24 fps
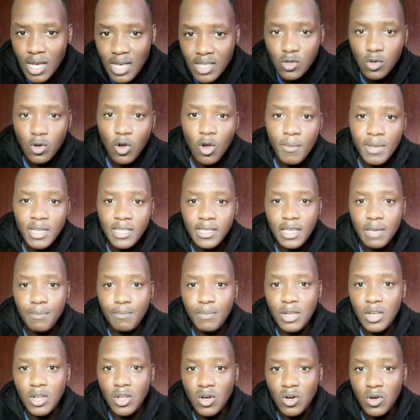So comment there
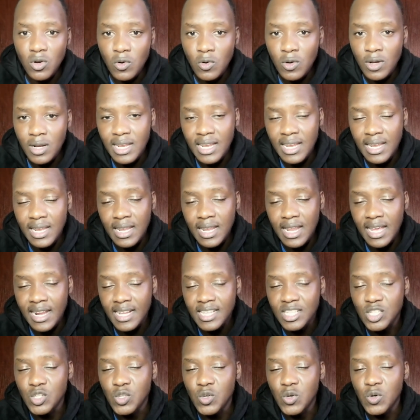below, let
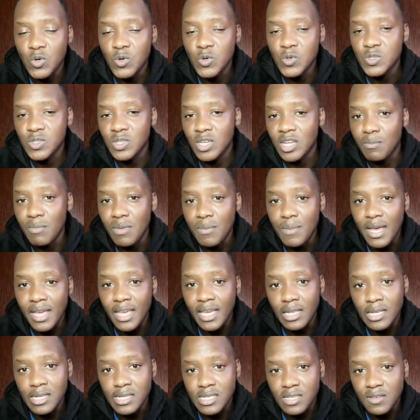us know so that maybe I
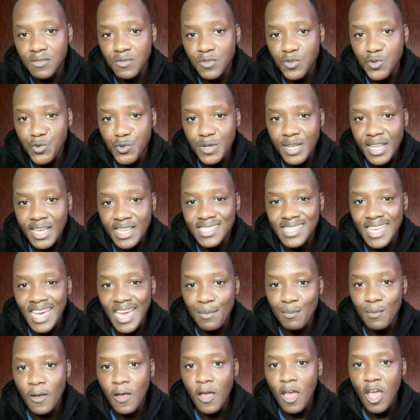can interview you next
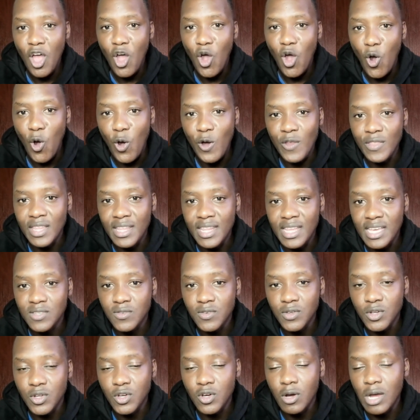time on the next
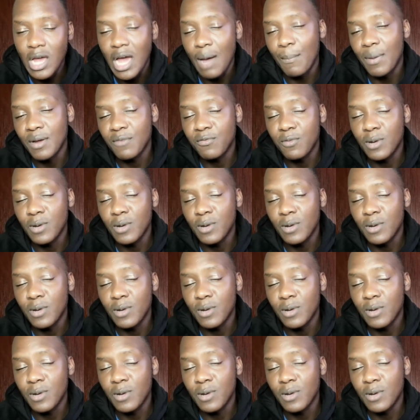video.